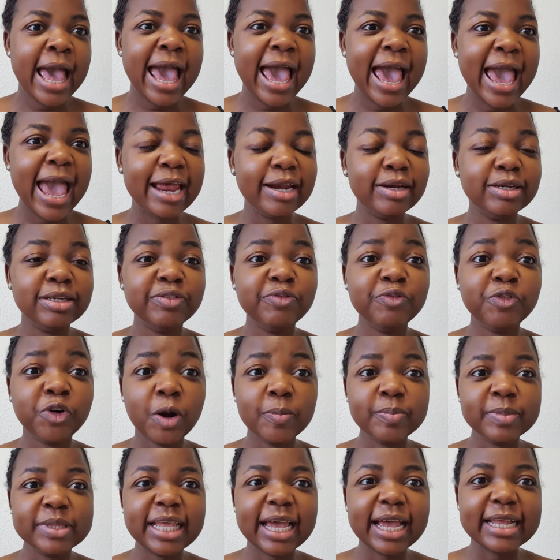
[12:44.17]
And
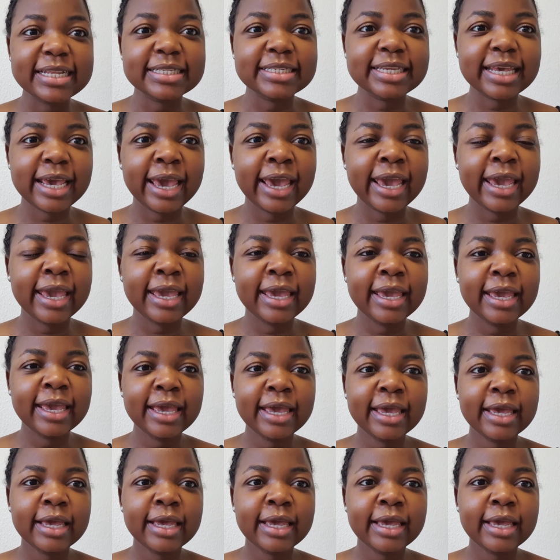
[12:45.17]
from that day,